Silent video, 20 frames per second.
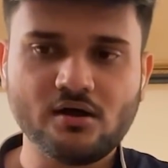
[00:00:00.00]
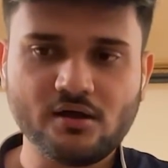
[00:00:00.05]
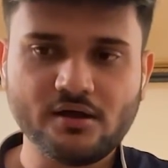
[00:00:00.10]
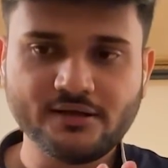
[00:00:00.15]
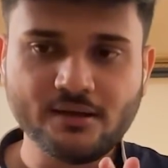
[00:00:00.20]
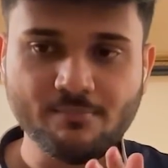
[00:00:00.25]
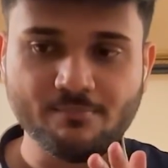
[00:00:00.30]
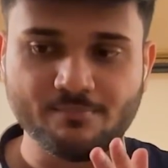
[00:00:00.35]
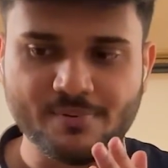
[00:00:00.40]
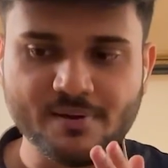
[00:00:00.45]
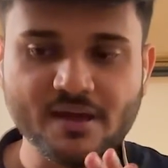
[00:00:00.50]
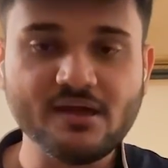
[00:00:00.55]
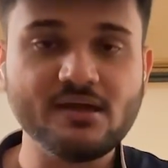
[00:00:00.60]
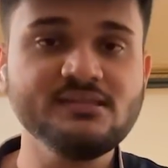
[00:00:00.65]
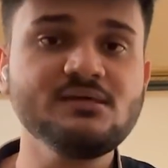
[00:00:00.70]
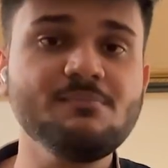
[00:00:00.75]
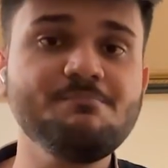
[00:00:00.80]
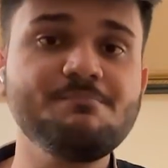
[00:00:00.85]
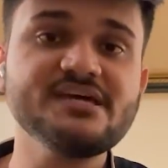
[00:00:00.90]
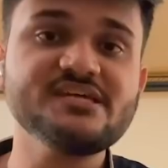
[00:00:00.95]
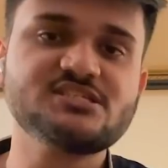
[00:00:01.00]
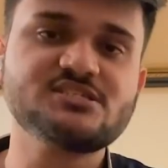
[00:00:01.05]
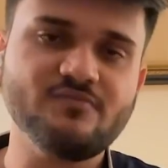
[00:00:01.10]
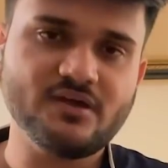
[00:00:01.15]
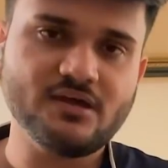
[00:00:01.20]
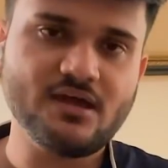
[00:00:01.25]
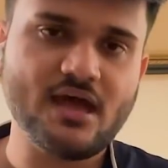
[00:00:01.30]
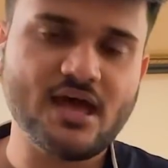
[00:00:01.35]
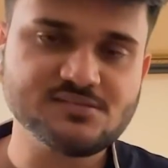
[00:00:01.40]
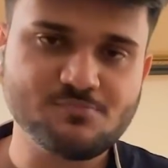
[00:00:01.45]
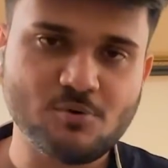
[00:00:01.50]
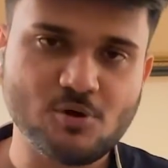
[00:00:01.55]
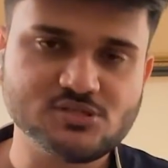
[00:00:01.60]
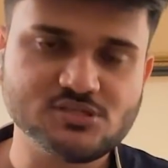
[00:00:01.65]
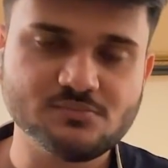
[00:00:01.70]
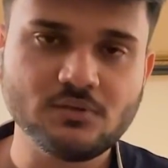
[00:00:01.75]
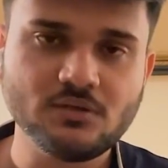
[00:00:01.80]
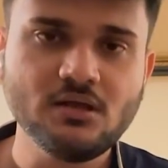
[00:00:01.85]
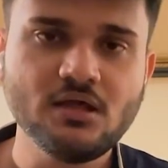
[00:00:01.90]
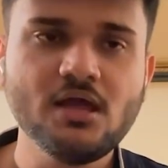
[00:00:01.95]
in the best way as
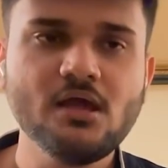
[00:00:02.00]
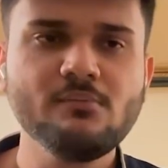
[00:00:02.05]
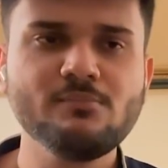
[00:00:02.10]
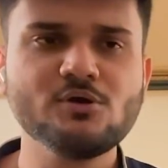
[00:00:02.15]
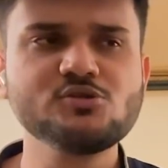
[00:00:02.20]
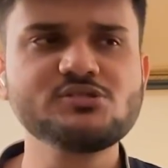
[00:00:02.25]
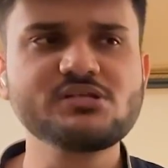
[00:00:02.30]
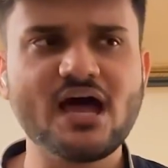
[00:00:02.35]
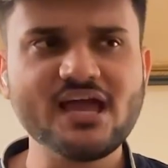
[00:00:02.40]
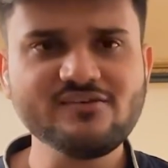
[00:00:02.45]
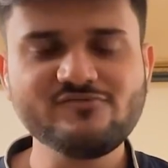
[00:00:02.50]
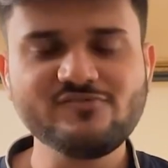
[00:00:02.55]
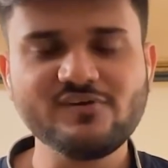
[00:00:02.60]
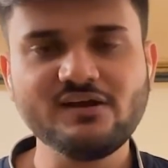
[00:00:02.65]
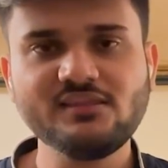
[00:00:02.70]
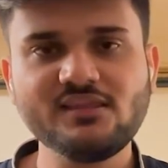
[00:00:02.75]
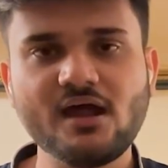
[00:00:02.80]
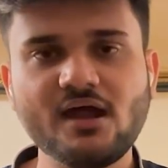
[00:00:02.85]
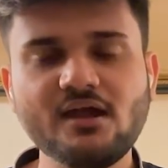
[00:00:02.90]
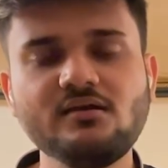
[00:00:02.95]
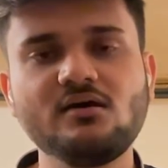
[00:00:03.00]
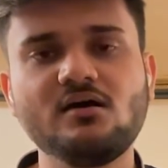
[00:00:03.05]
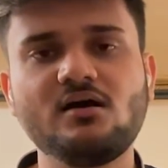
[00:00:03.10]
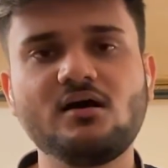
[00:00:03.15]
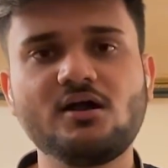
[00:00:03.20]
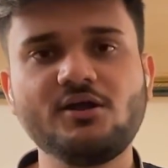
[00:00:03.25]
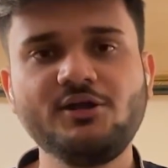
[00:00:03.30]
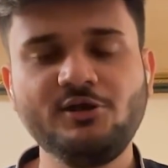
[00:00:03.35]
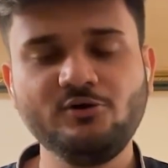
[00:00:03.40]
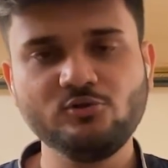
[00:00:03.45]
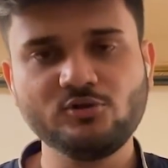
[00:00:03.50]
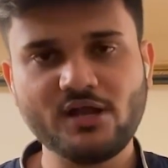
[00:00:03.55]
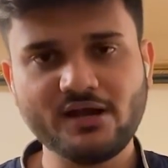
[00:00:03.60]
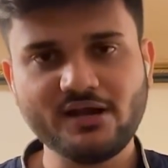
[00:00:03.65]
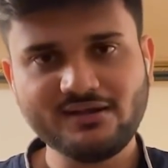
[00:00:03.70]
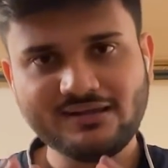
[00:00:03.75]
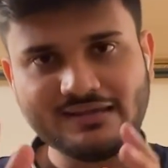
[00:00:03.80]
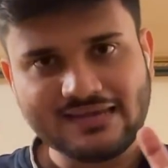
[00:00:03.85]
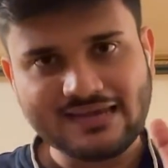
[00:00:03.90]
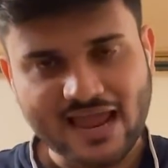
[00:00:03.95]
possible, because I felt that due to
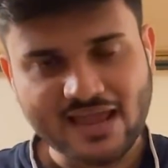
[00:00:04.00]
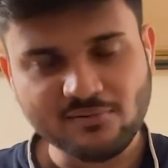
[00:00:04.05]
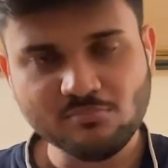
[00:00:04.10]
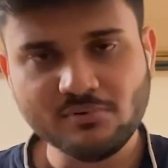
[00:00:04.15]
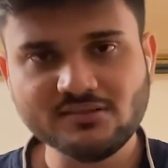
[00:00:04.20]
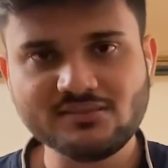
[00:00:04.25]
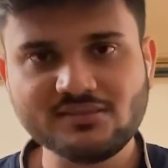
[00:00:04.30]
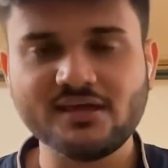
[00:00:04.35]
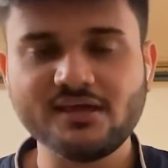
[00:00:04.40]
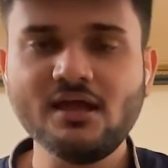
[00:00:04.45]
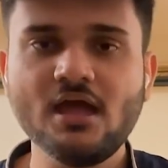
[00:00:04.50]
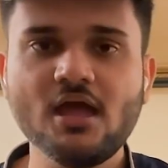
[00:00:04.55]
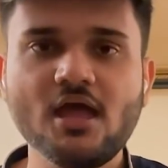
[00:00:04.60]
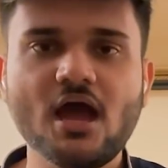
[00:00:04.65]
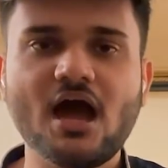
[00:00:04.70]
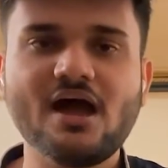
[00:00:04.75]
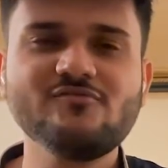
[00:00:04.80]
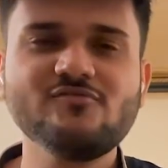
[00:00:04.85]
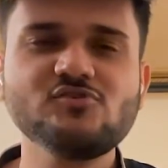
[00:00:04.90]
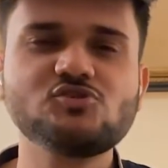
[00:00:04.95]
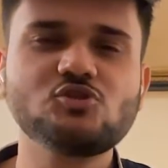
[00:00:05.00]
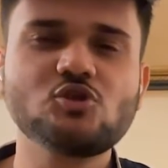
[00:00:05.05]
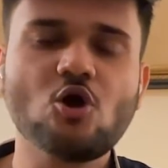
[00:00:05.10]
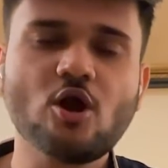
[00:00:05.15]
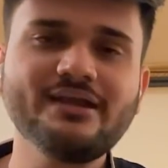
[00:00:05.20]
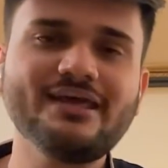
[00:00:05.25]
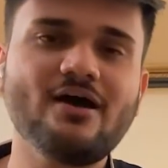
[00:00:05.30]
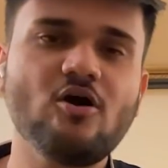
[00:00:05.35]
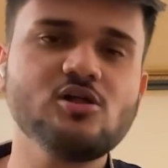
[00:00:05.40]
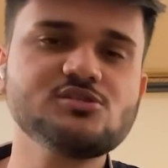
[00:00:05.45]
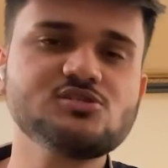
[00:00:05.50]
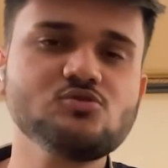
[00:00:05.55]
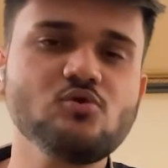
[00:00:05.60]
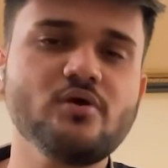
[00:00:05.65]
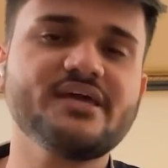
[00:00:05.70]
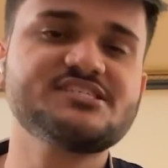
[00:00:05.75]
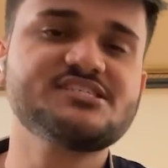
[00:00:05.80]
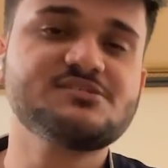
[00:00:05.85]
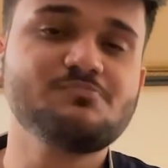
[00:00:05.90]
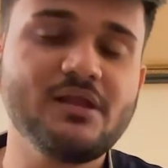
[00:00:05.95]
that timer thing, I was not also
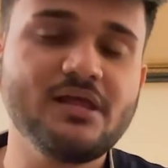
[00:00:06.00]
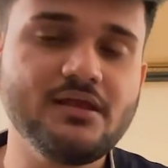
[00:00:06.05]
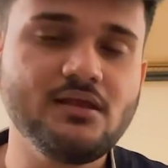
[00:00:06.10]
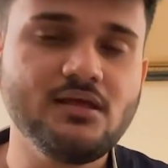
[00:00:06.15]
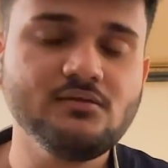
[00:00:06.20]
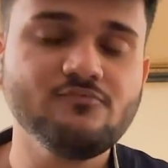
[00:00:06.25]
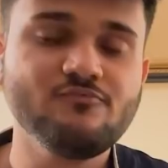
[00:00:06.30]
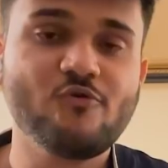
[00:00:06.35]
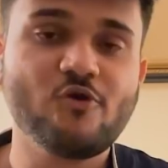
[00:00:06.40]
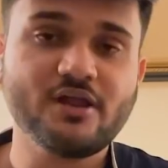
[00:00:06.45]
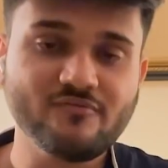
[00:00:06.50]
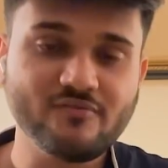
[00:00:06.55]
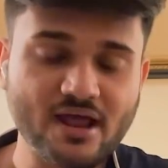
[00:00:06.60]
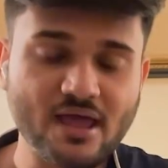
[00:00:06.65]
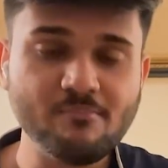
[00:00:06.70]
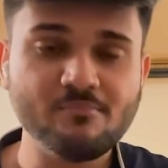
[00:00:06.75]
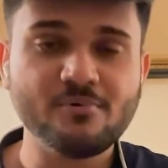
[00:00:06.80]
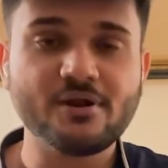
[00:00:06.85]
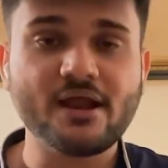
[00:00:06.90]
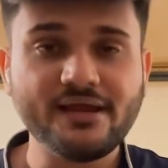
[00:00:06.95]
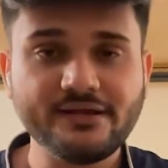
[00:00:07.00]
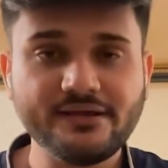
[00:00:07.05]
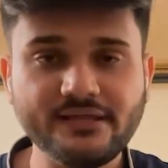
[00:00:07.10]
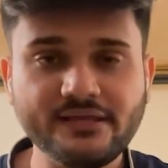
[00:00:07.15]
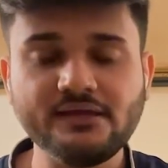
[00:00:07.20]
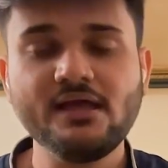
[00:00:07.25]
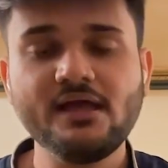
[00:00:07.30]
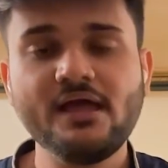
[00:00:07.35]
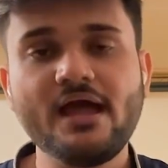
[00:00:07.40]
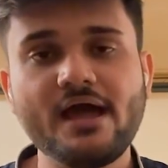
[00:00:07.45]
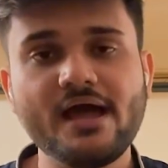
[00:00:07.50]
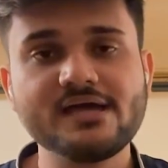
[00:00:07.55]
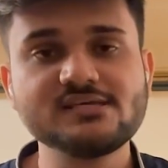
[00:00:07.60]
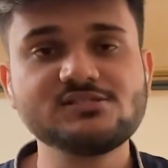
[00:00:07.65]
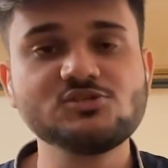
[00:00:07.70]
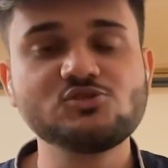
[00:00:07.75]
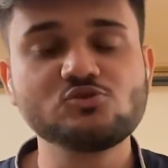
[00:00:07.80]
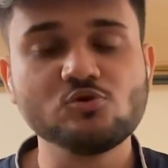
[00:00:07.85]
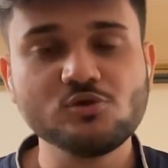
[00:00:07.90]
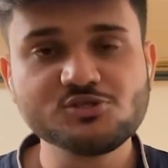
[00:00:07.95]
explaining whatever I'm writing as the
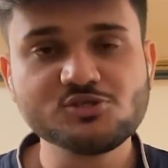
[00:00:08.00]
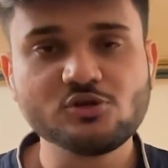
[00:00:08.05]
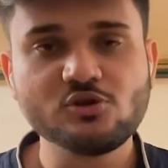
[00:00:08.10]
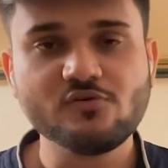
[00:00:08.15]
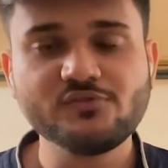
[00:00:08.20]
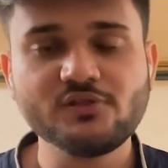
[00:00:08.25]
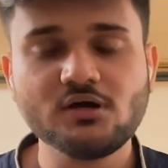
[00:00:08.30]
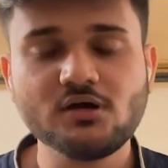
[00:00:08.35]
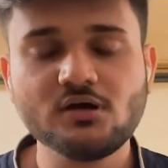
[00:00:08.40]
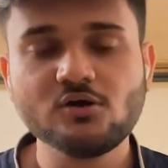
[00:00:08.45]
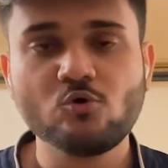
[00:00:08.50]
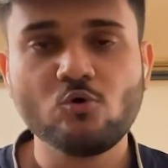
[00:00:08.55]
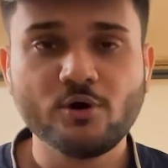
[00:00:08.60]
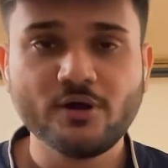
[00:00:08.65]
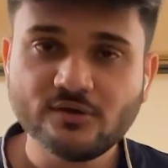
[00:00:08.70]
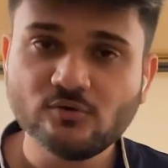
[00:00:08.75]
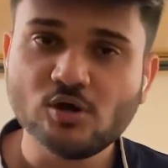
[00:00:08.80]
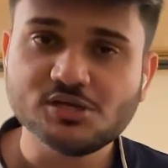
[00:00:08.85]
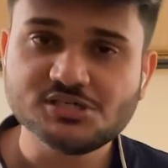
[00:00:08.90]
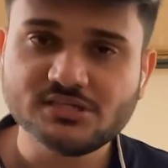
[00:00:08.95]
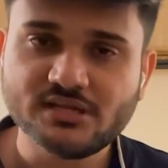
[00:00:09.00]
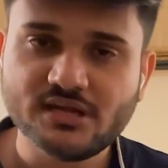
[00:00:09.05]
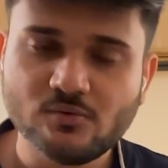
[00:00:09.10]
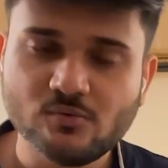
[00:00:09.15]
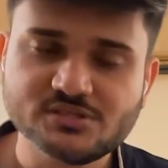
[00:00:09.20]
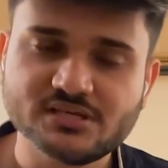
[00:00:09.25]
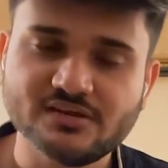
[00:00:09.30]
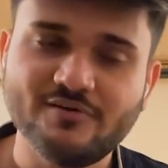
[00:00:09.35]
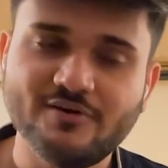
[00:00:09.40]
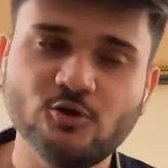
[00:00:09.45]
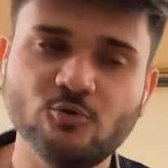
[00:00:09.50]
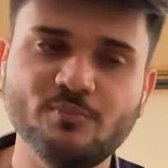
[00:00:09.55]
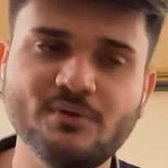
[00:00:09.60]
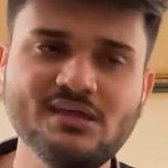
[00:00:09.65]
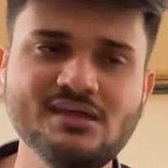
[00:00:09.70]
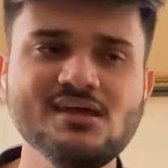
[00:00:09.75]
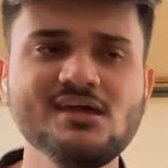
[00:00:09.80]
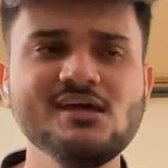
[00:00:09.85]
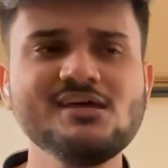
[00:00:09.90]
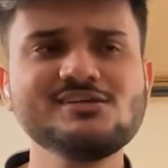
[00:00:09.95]
solution of the coding question that was given to me.
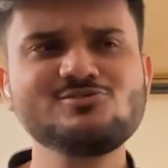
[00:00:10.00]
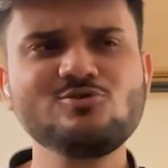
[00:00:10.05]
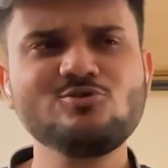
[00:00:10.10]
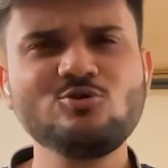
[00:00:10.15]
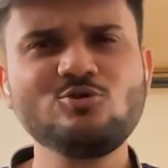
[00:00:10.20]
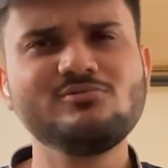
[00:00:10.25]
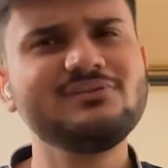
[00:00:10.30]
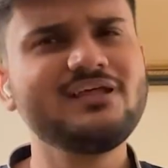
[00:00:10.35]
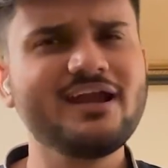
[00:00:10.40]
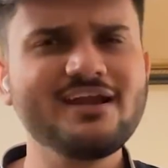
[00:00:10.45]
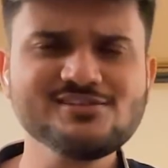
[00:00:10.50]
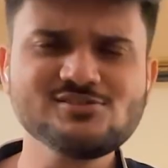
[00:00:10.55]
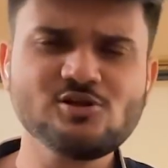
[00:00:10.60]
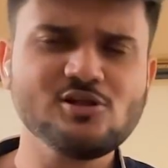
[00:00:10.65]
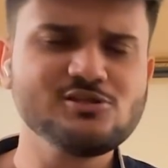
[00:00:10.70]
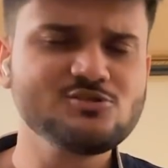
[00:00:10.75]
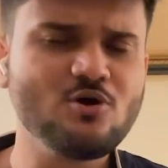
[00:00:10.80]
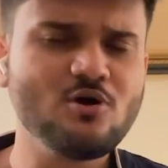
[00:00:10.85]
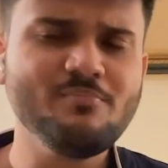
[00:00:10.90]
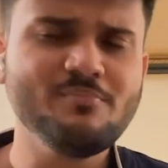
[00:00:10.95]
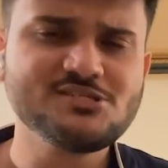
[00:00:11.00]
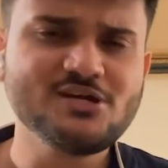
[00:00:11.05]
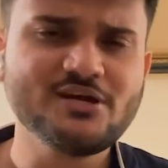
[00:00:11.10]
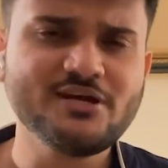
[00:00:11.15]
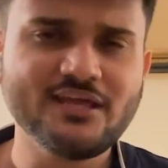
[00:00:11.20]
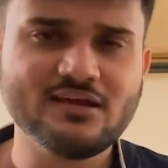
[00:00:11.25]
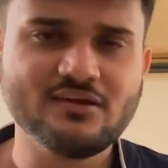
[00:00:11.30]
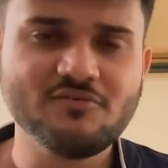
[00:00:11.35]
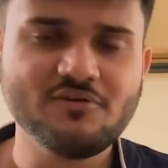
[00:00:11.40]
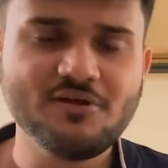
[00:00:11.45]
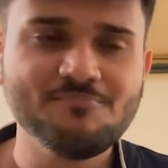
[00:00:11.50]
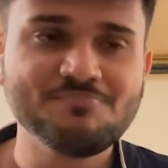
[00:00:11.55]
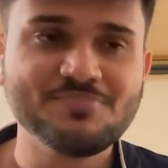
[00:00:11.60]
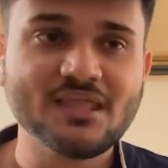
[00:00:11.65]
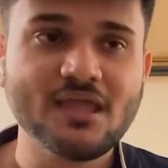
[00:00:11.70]
So that is also a major takeaway.